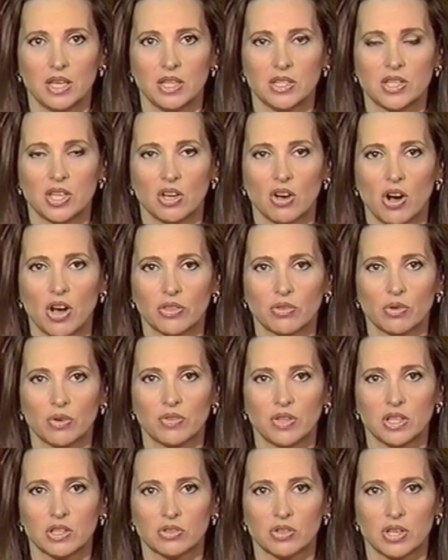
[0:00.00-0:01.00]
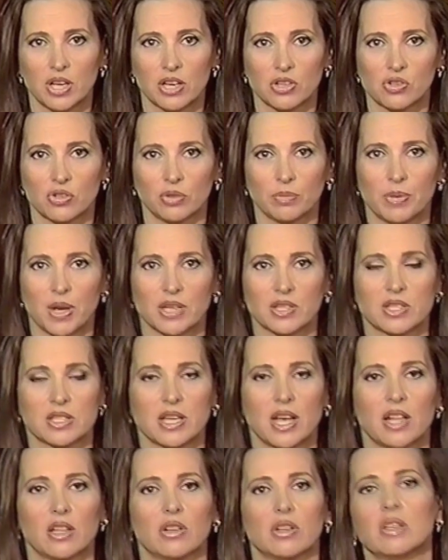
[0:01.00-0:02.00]
He's the author of the international
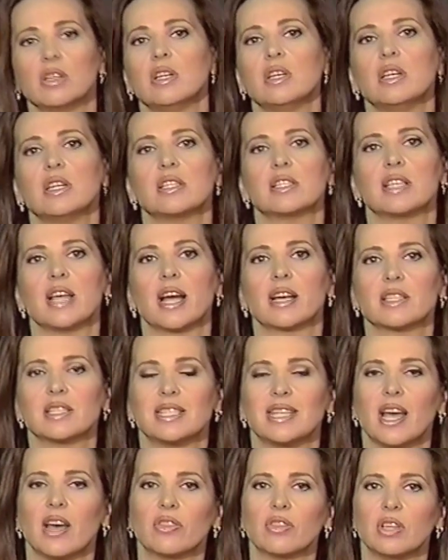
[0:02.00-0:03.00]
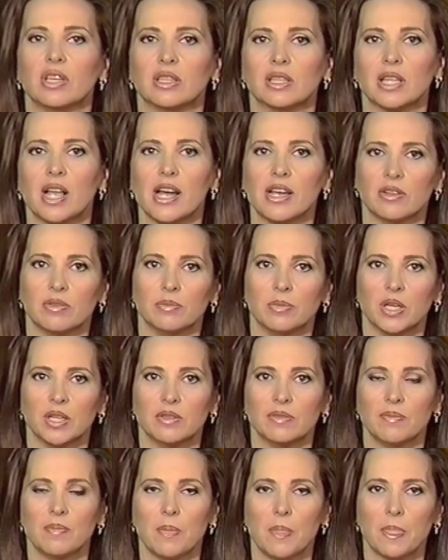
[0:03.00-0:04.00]
bestseller, Sex, Death,
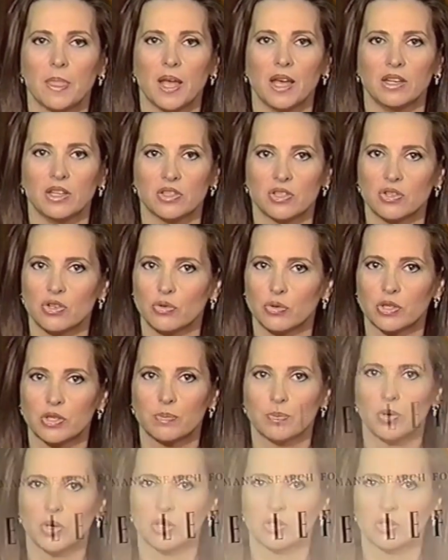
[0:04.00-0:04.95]
Enlightenment, and his newest